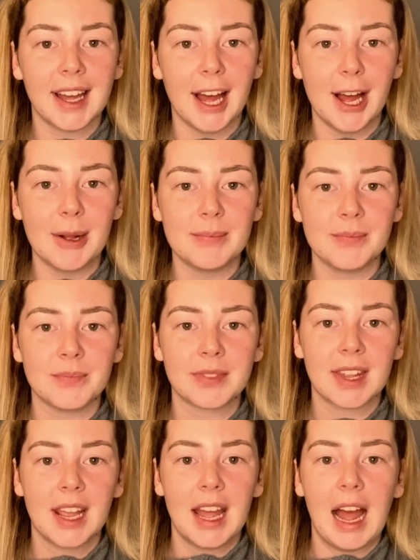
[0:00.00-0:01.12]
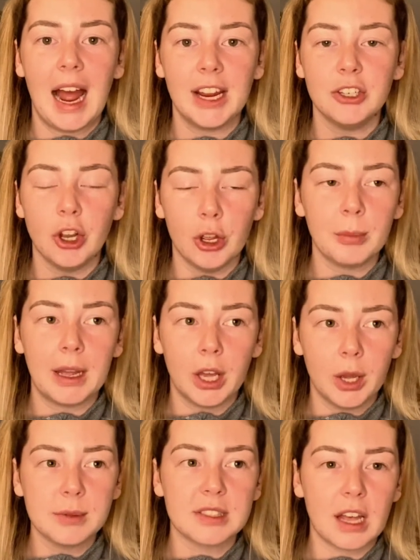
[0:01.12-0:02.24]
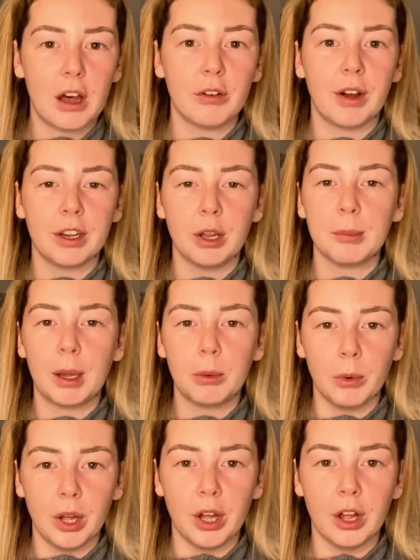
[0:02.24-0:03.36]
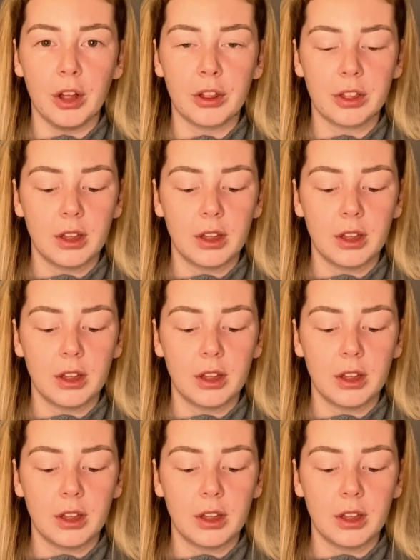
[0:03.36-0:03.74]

I know my own self, I know my worth,